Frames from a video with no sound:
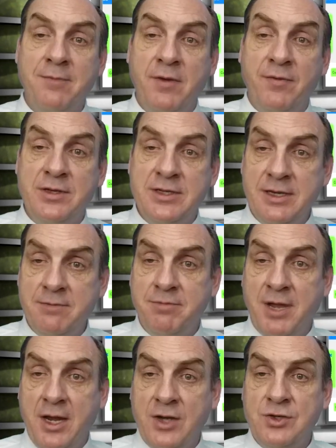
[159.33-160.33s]
of the Team
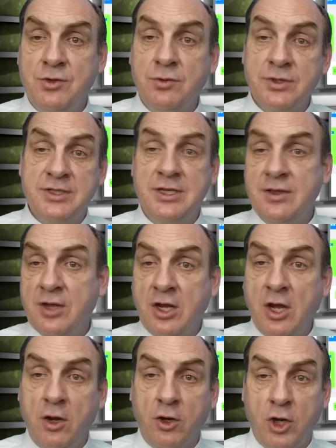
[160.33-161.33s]
page, you will see the
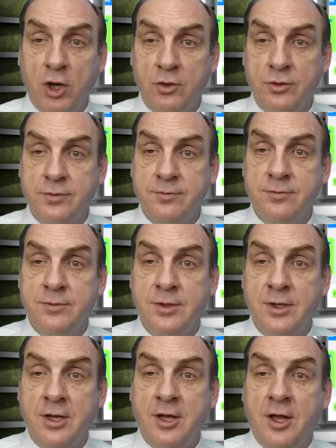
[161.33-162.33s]
color code.
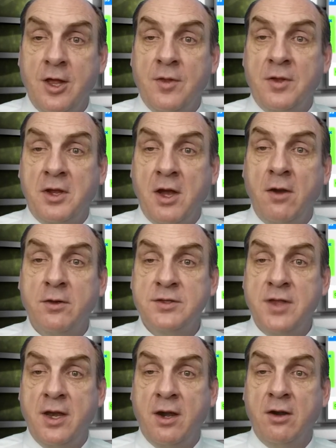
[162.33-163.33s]
The colors
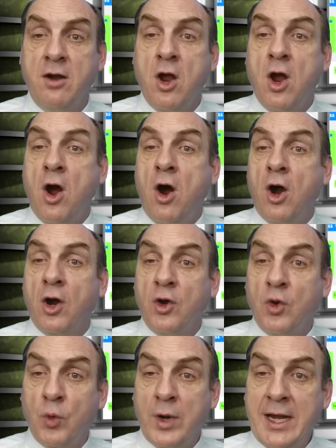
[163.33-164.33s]
there are
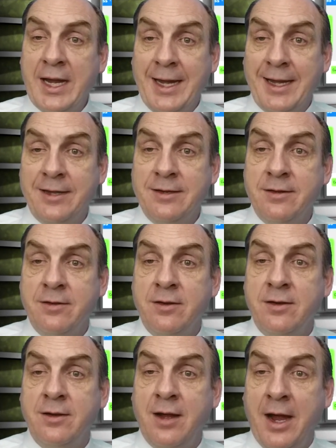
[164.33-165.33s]
green
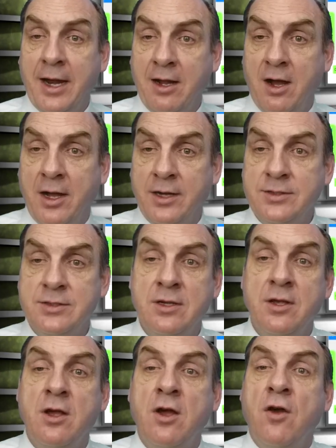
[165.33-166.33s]
icons
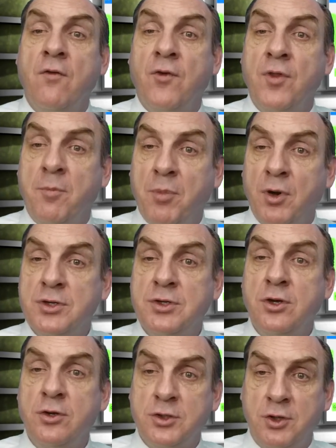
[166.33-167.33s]
for the person
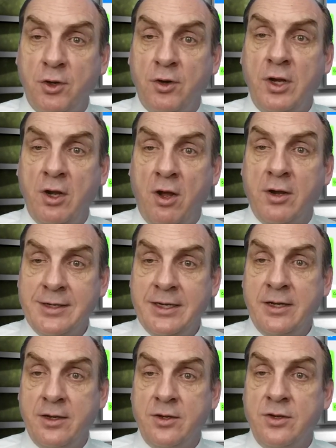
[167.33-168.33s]
who's currently logged
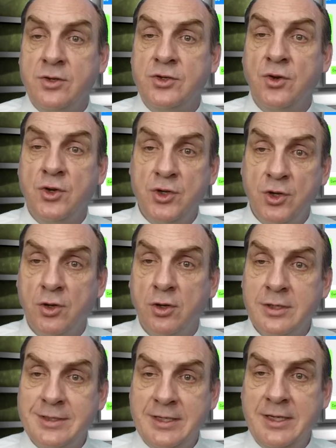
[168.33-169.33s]
in. So your
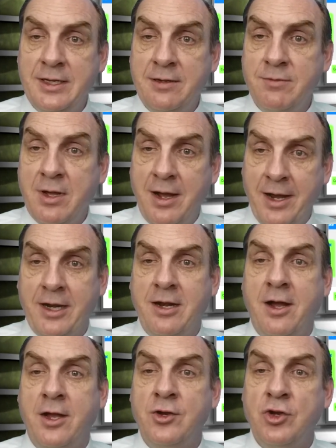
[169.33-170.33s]
team
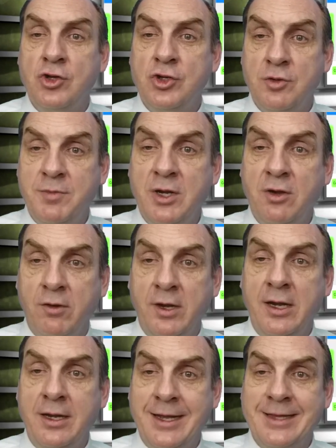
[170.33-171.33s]
icon should be
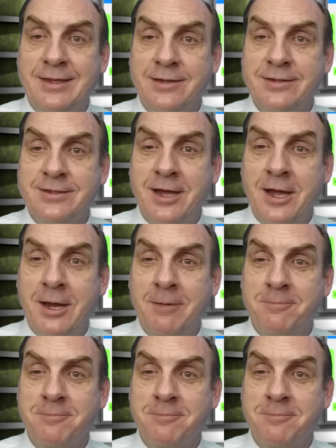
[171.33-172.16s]
green at this time.